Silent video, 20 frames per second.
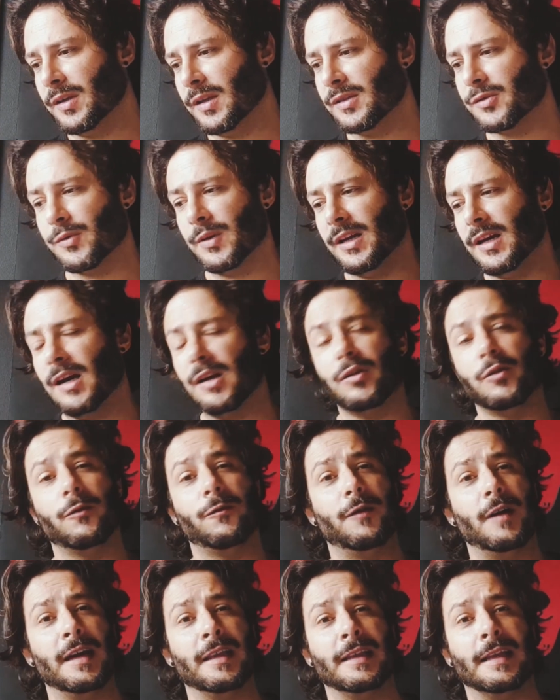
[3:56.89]
It's really hard to
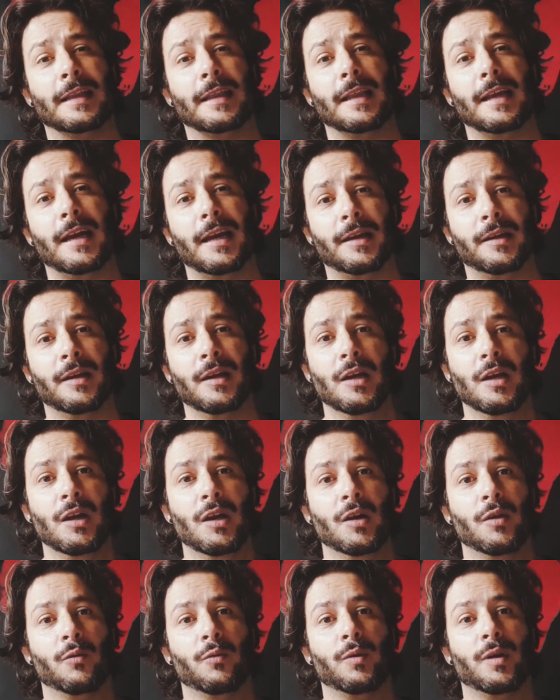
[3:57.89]
find that line
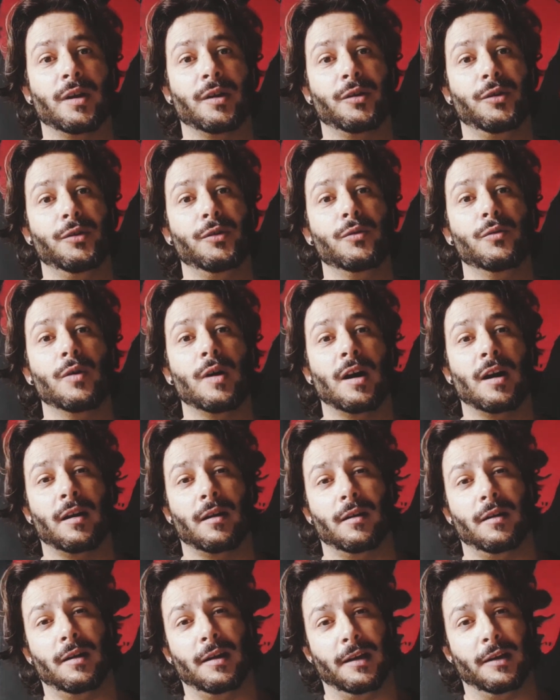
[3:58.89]
where you
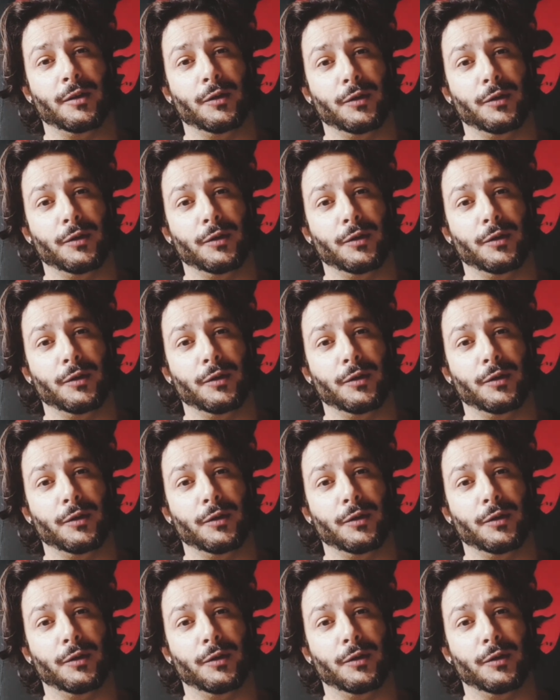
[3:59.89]
are. Uh, you